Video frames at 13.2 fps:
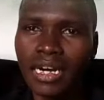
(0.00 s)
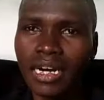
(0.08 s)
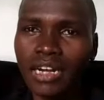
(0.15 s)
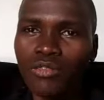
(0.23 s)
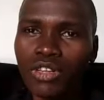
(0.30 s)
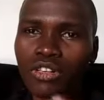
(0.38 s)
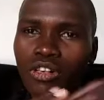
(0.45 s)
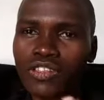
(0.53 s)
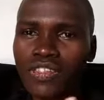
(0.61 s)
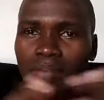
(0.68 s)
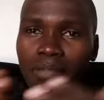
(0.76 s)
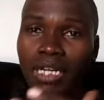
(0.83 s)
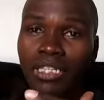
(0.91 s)
year and we
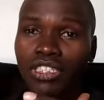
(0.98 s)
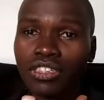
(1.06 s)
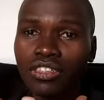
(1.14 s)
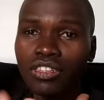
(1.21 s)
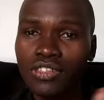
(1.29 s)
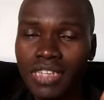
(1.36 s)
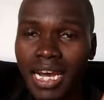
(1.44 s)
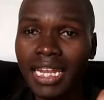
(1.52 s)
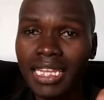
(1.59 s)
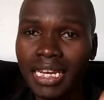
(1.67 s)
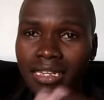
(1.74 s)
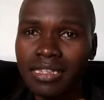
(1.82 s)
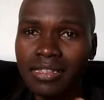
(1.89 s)
got some materials
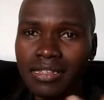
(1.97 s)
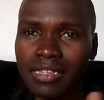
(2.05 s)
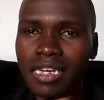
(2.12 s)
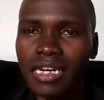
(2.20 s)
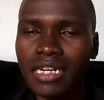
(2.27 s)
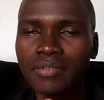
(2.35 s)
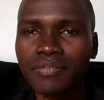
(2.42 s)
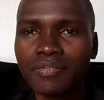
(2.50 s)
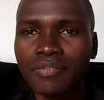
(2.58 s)
earlier this year.